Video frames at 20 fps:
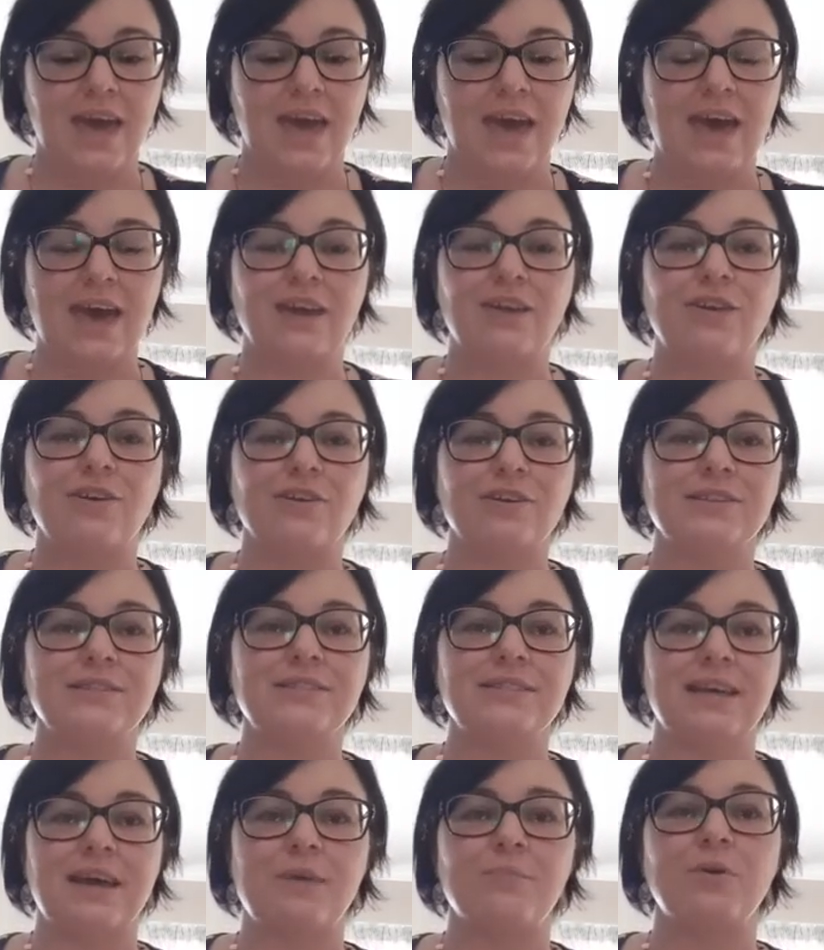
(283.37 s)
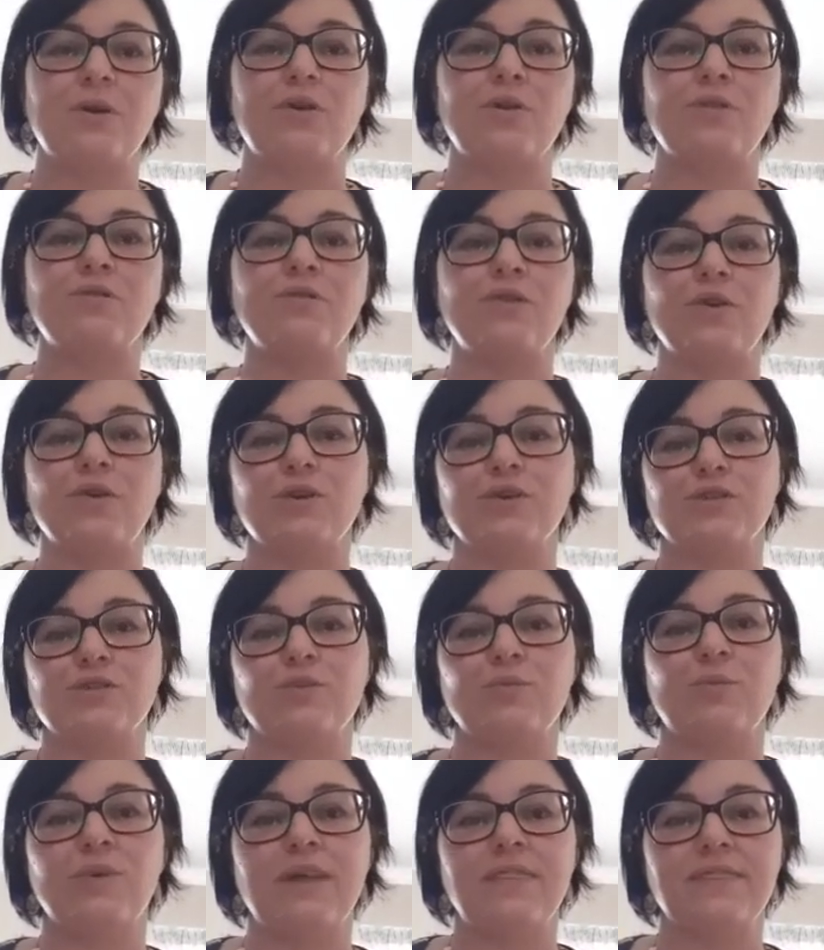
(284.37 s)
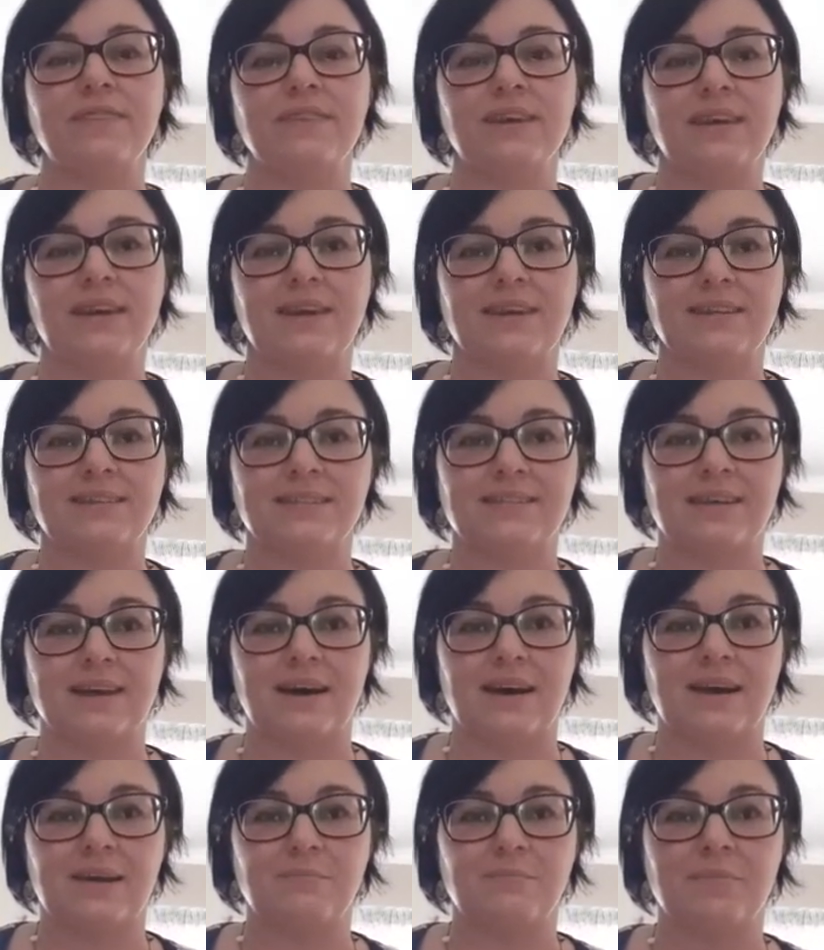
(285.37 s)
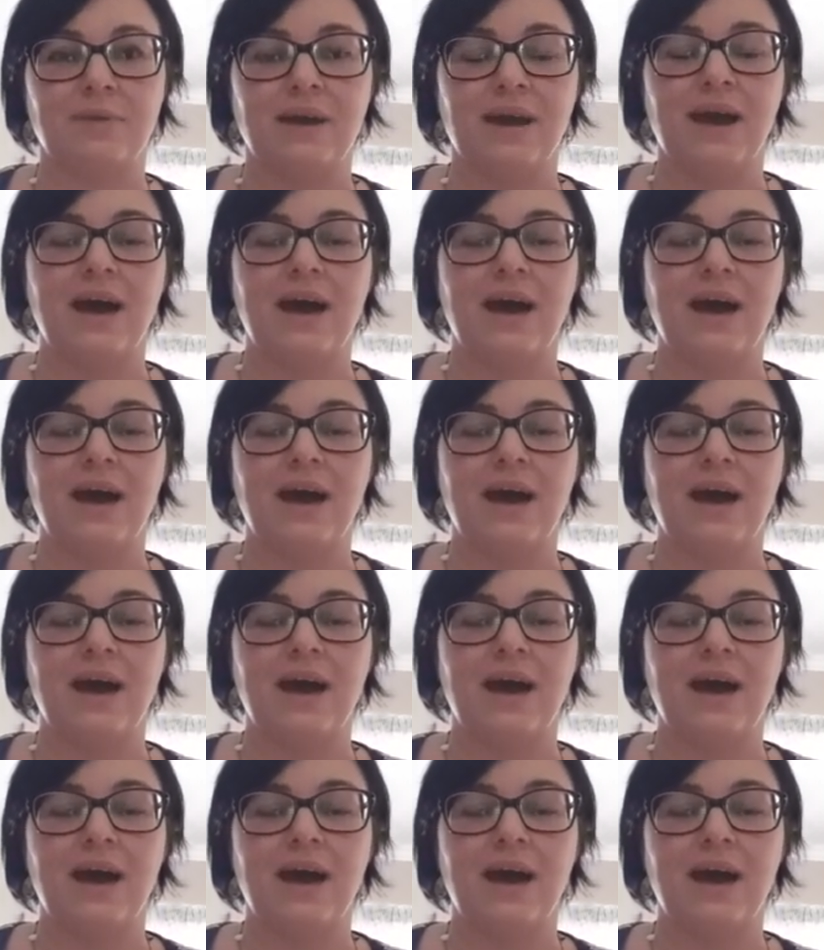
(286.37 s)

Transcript: and go and say, I'm going to focus on one thing at a time.